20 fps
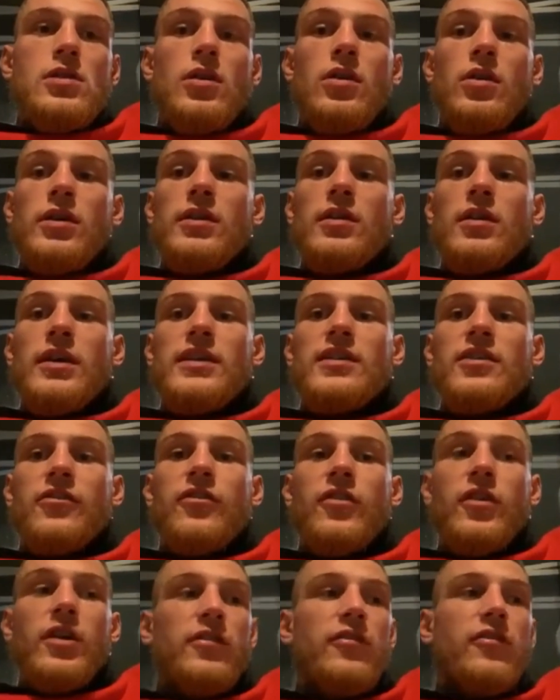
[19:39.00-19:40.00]
I'd like to
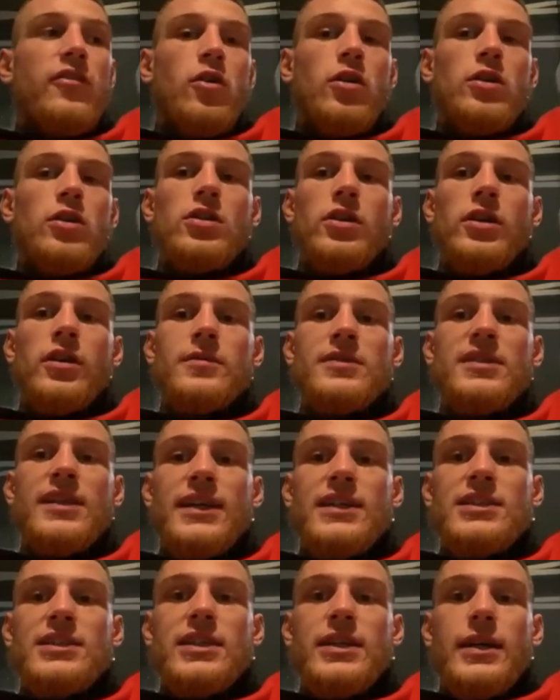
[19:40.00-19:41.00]
fight four times
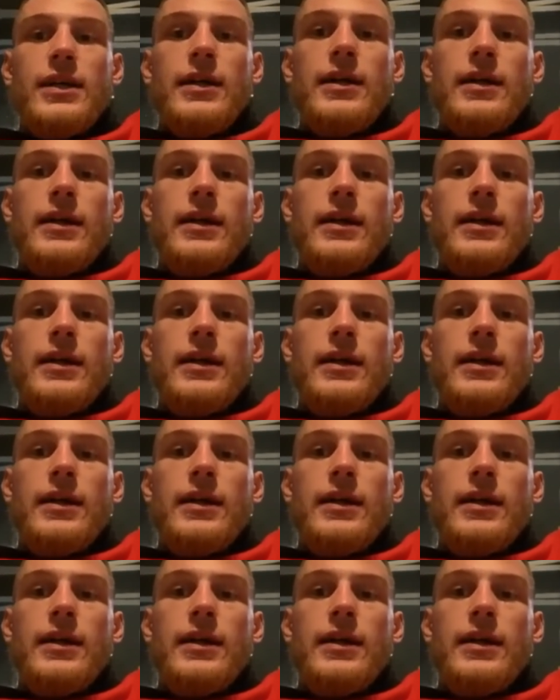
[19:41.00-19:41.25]
next year.